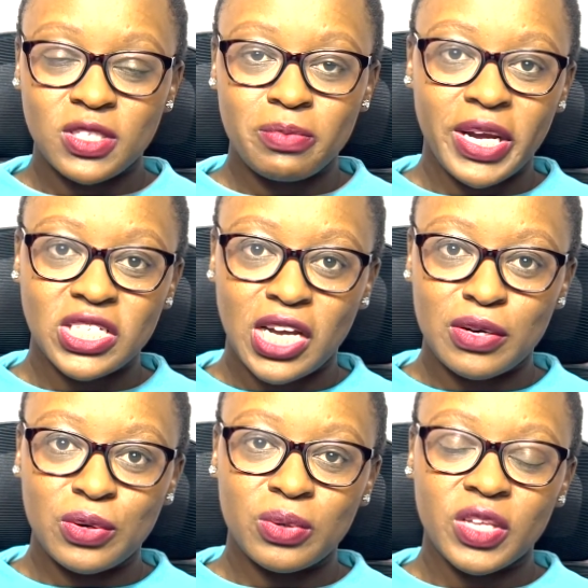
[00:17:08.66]
to my
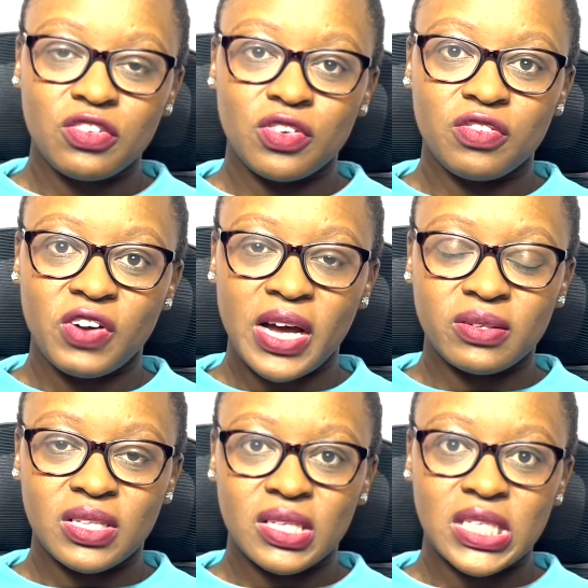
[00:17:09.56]
channel if you
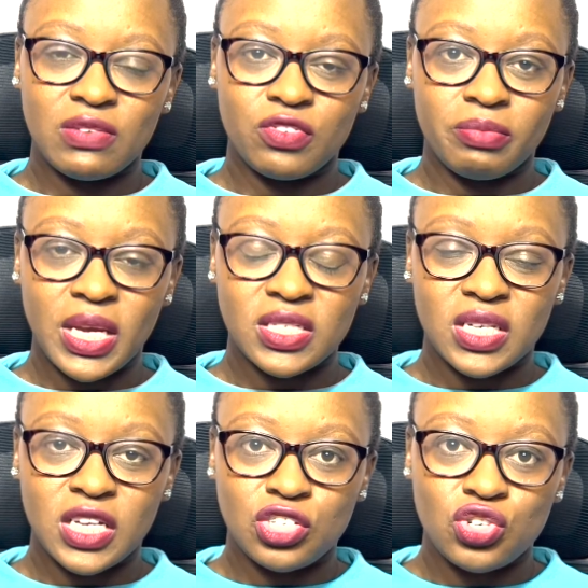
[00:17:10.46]
found this
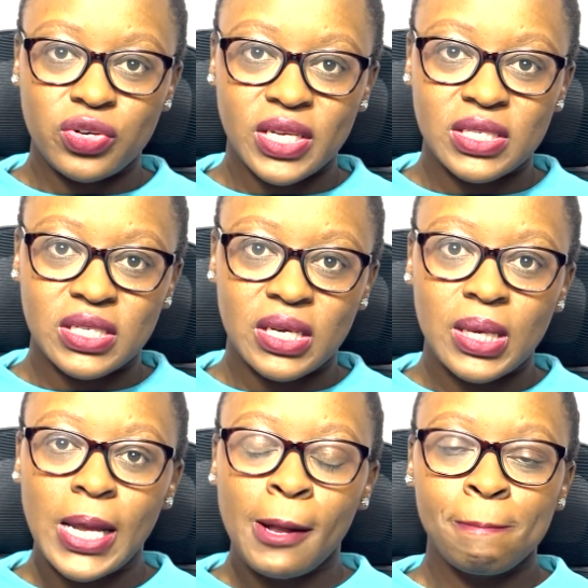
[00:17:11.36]
information
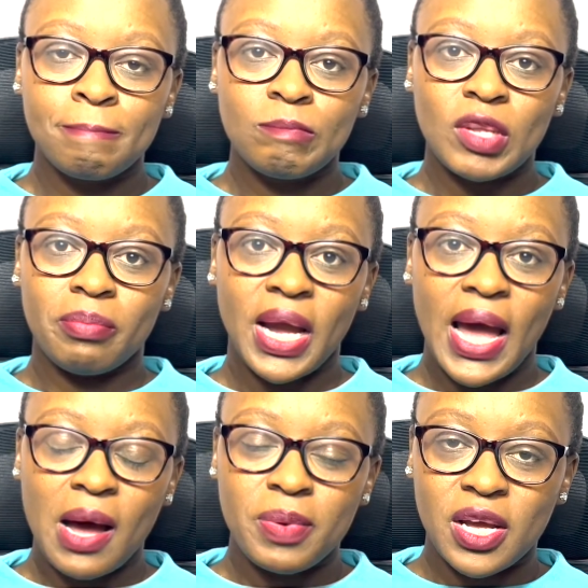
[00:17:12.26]
interesting. My
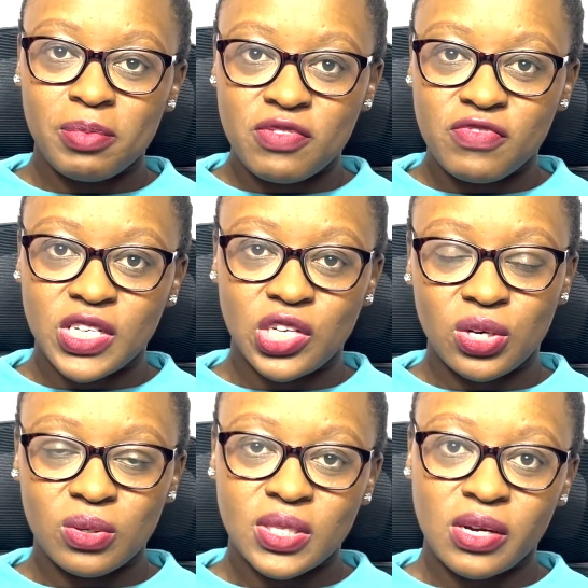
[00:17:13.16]
upcoming
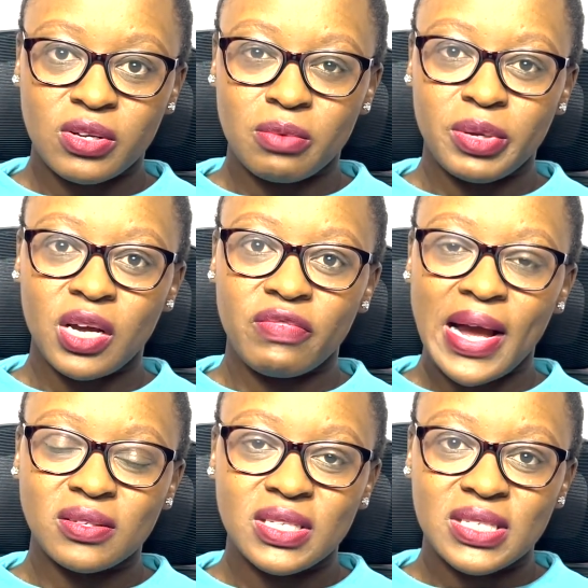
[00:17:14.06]
videos are going to be
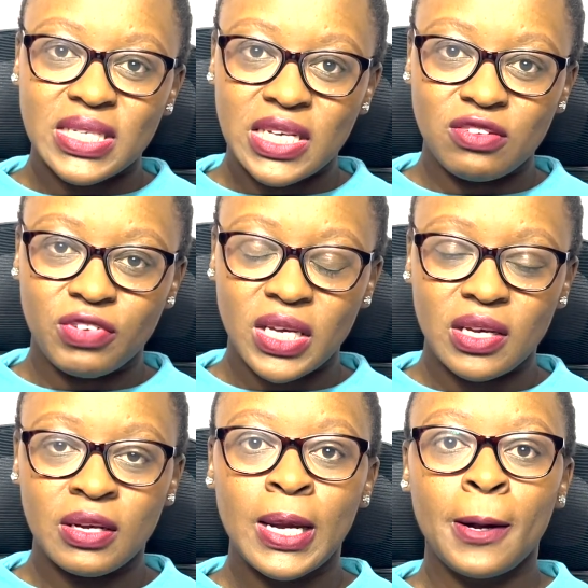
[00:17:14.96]
around
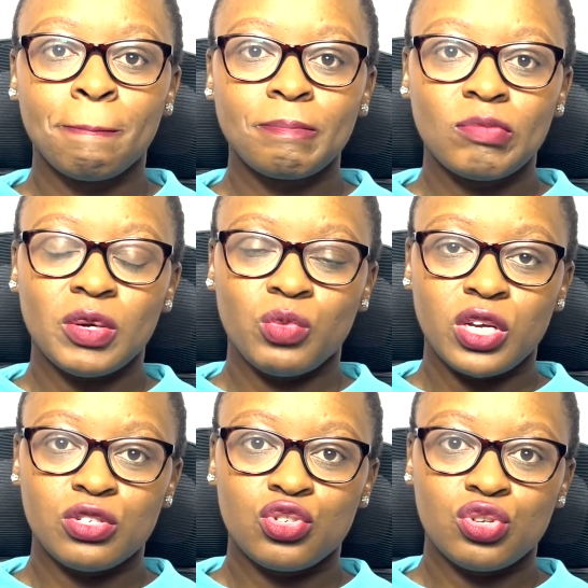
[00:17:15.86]
CV. I'm
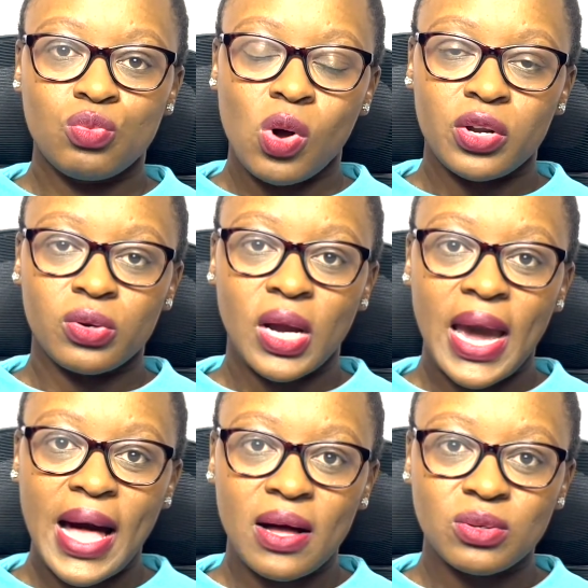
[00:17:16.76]
going to do one on
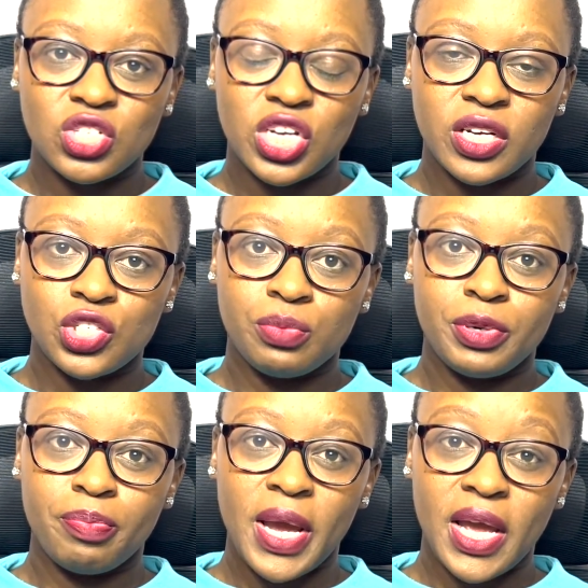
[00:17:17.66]
culture to
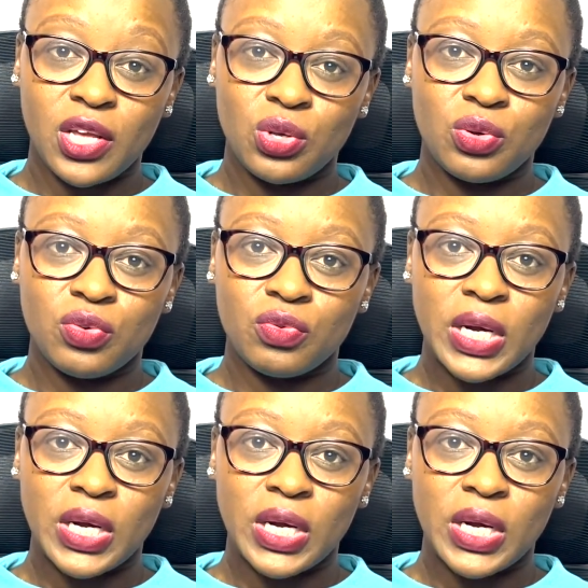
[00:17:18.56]
prepare you